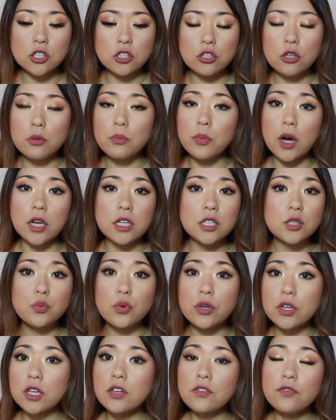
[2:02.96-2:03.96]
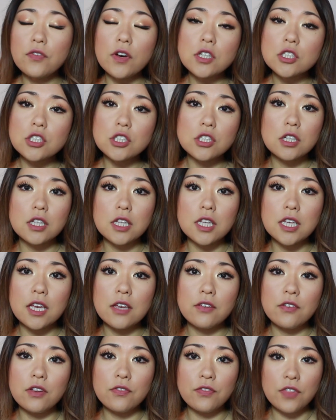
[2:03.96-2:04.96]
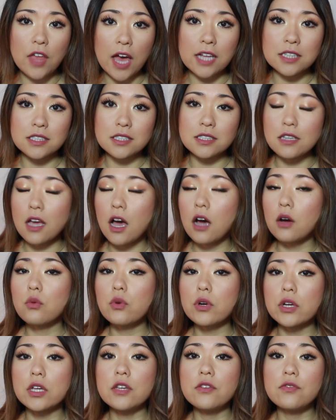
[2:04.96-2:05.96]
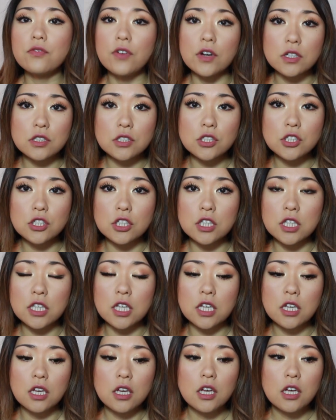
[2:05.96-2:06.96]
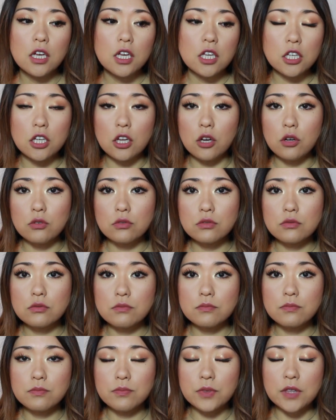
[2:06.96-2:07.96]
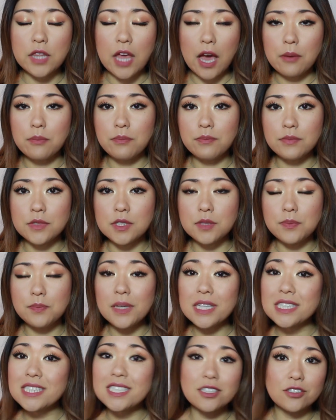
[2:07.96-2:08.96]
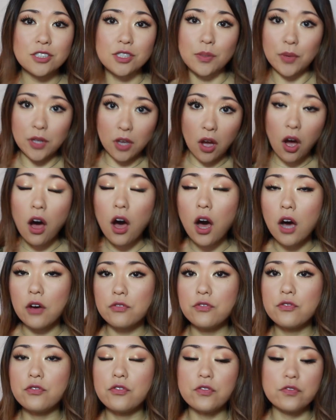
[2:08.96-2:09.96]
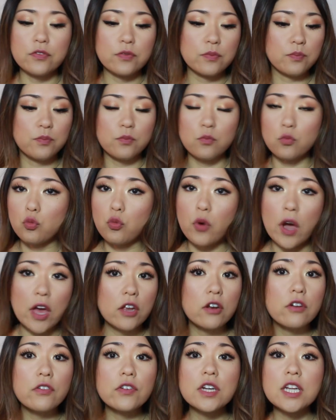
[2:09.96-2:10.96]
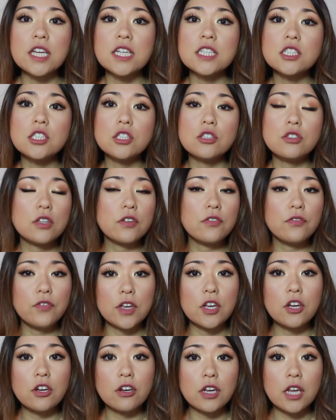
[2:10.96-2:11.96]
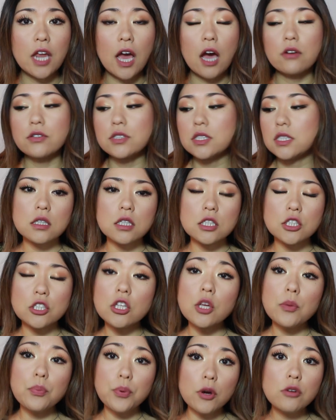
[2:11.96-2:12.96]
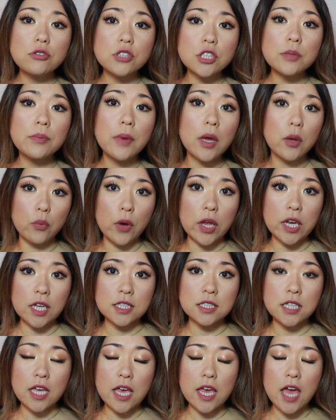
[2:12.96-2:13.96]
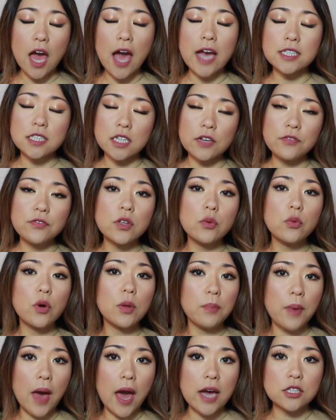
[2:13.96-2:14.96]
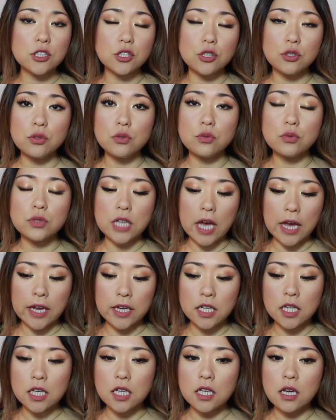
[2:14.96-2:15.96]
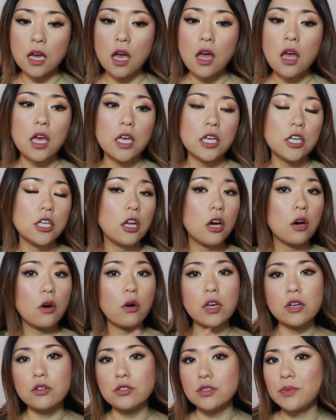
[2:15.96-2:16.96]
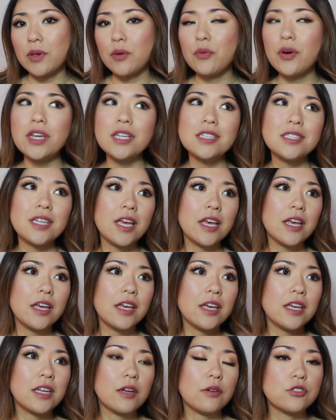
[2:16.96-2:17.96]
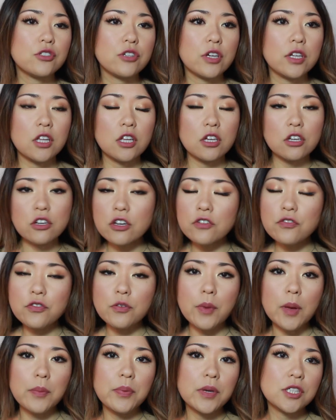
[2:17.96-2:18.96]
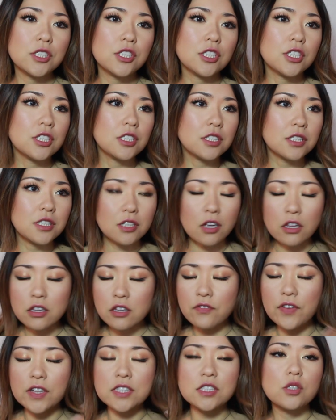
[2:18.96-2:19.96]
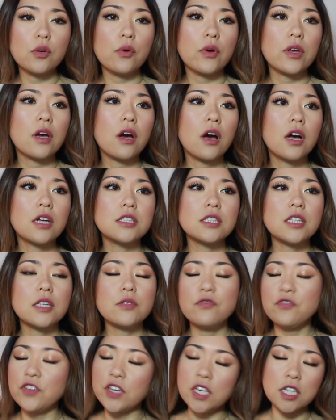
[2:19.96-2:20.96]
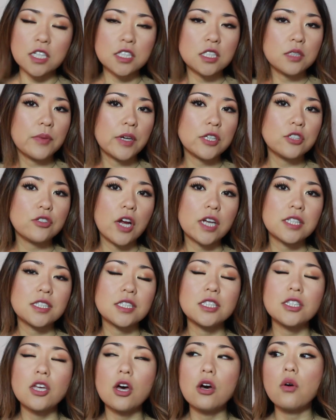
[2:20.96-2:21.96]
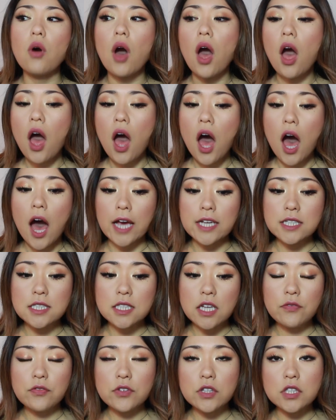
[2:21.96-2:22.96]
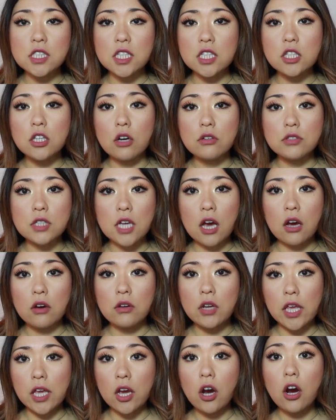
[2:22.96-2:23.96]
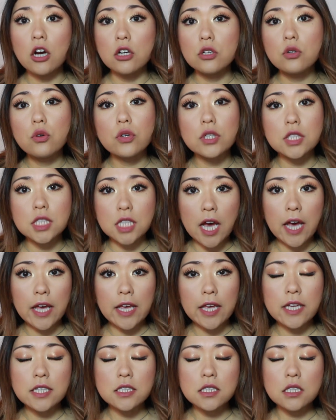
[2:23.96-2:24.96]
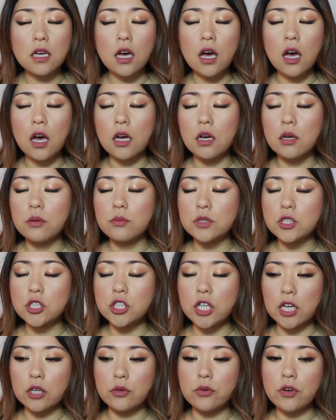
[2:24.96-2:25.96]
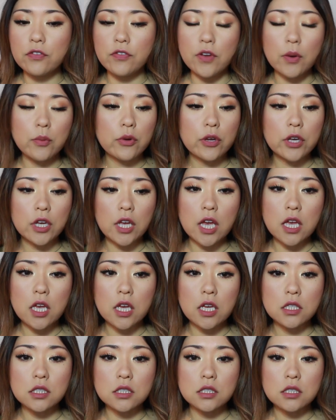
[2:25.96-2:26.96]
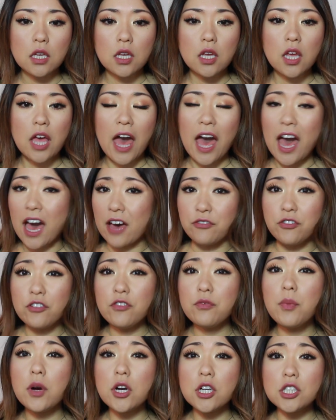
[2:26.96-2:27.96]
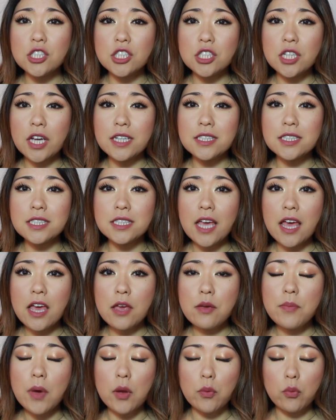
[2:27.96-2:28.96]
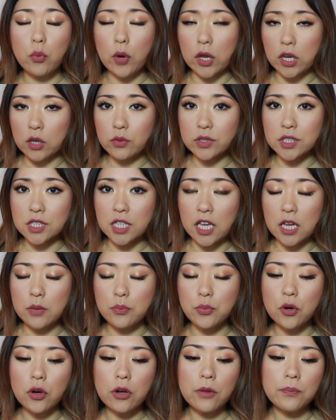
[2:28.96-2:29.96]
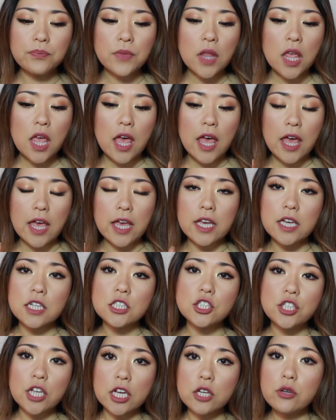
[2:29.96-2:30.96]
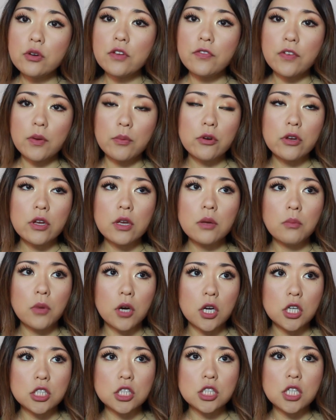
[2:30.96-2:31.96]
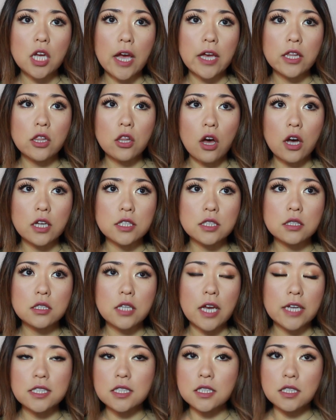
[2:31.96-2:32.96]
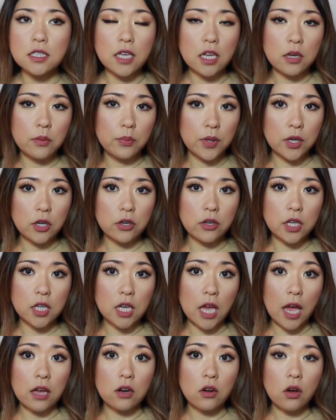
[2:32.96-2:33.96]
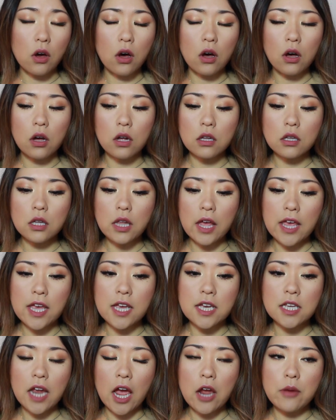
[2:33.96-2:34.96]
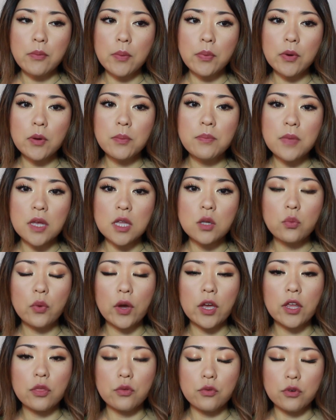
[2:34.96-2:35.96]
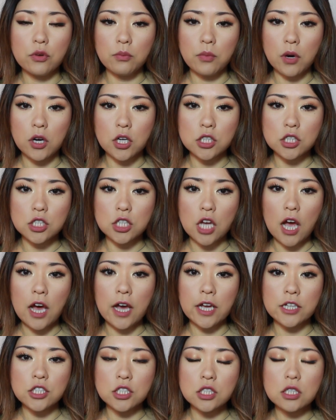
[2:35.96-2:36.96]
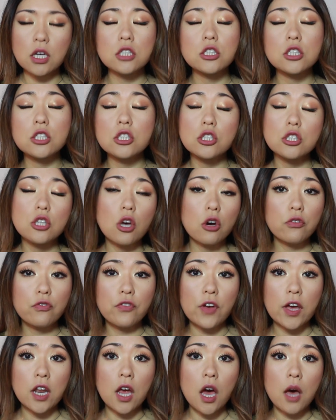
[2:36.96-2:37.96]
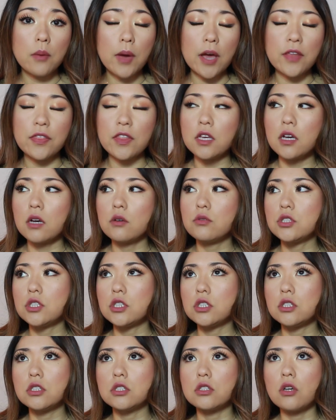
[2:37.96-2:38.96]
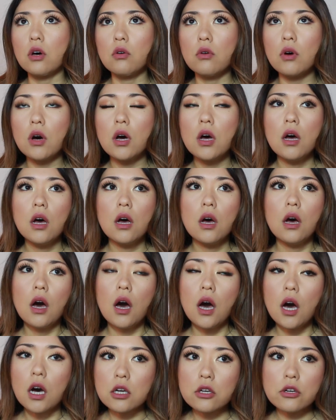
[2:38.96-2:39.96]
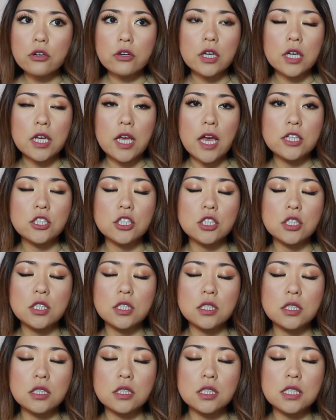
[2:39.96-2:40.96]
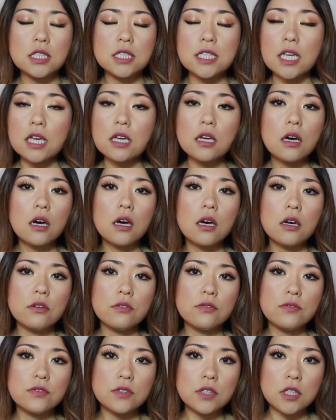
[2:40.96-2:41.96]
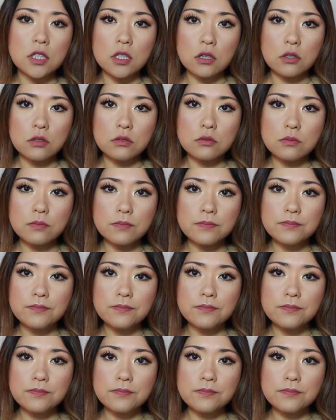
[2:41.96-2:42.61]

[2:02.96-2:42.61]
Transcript: sure your body's working functionally and if that's not working functionally you know that means there's something off whatever it is you need to figure it out so then approaching my wedding day i definitely went back to dieting you know it was my wedding day and i was trying to look good for my pictures and all the events going on and fitting into my dress so I definitely did go down a hardcore diet um, January, February, and half of March, I'd say. My wedding was in April. And January, February, and March, I lost, I didn't get a period at all. And I remember midway through March, I just got so fed up. I think I was just so hungry and just sick of, you know,